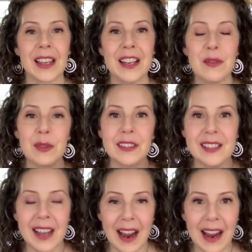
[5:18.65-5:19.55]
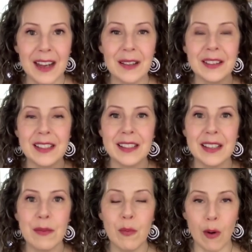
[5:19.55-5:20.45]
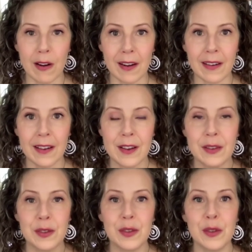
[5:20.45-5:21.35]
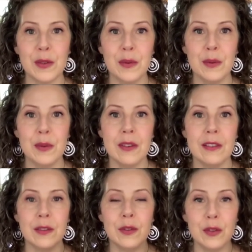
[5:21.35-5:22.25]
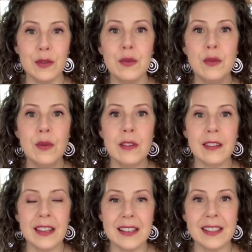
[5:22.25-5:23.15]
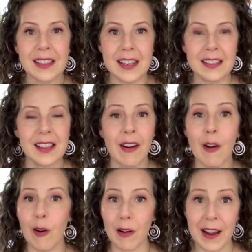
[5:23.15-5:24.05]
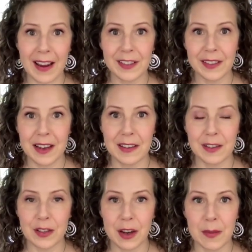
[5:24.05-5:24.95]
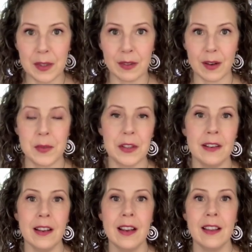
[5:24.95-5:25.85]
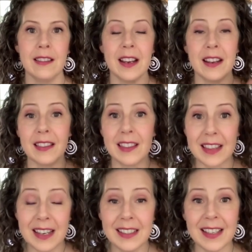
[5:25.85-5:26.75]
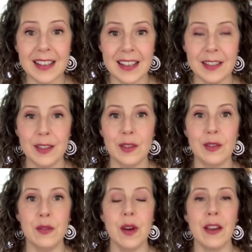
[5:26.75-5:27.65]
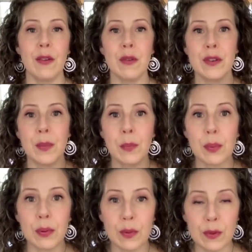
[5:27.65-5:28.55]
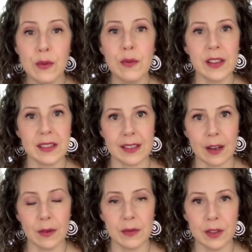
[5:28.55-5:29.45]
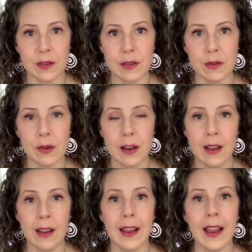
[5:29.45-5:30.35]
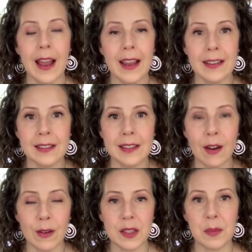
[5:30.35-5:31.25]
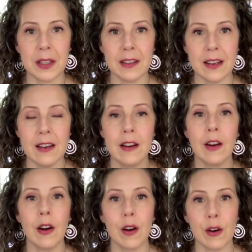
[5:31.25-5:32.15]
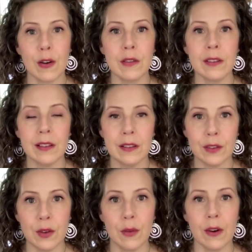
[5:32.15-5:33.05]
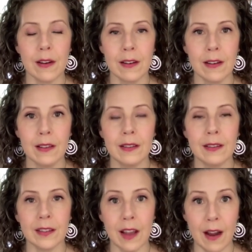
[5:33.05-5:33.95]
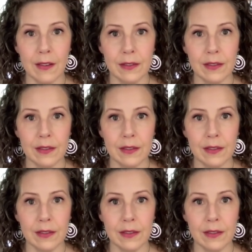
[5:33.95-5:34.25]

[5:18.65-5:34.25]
It will tirelessly work to do these things that aren't actually in its job description, that it thinks it needs to do in order to prove itself to you and ultimately earn your love.